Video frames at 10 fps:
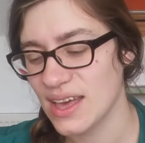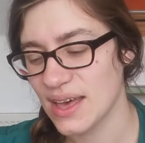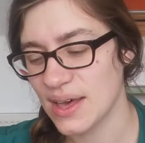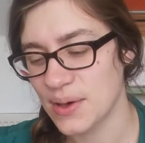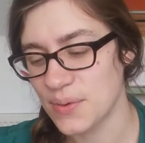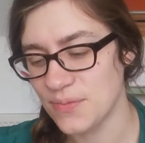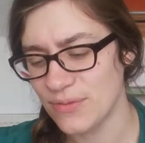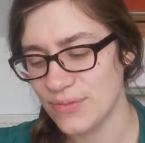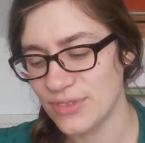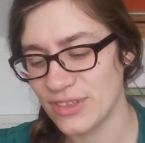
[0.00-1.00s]

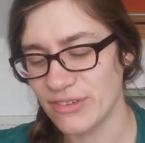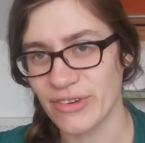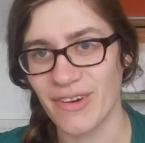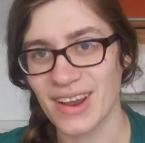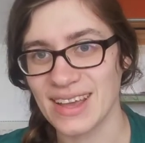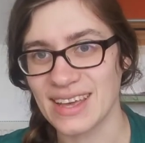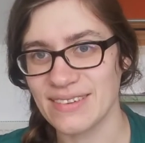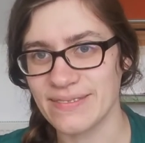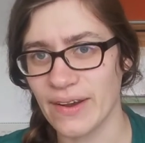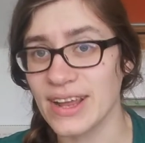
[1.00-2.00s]
They're
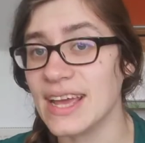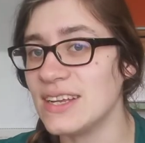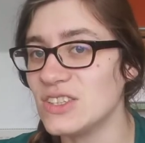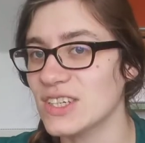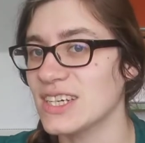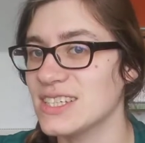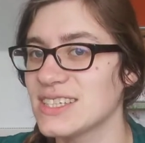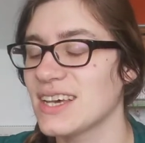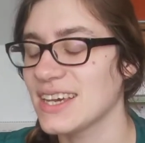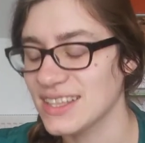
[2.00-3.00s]
very, very intricate
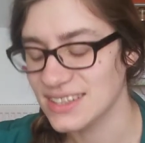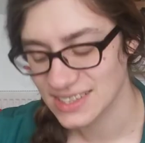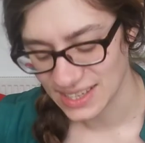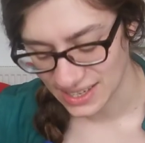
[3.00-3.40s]
designs,